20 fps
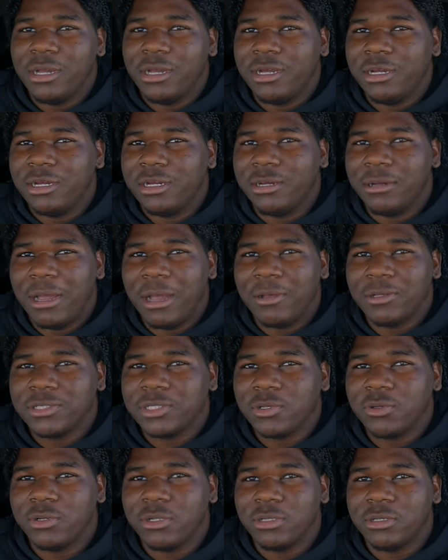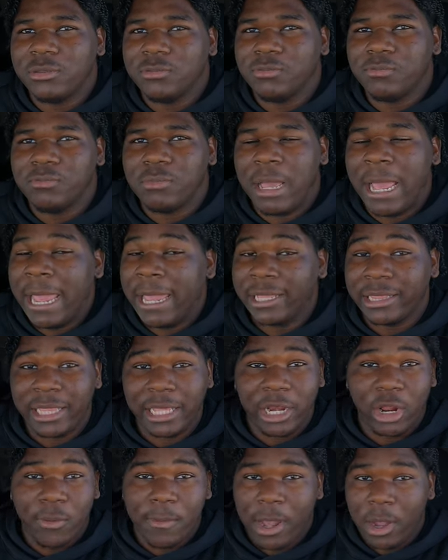Uh, also to add
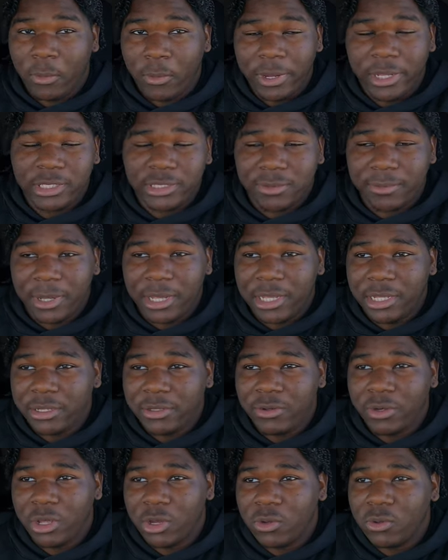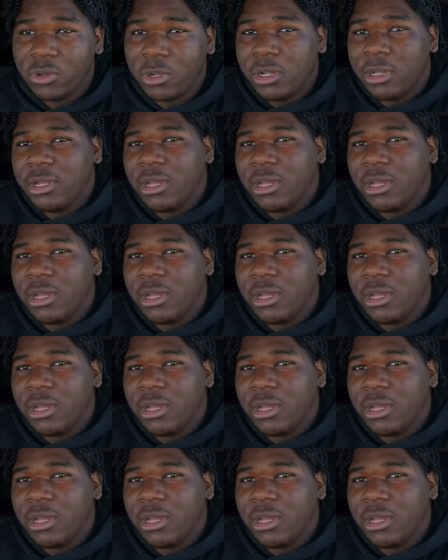that on my resume, you know,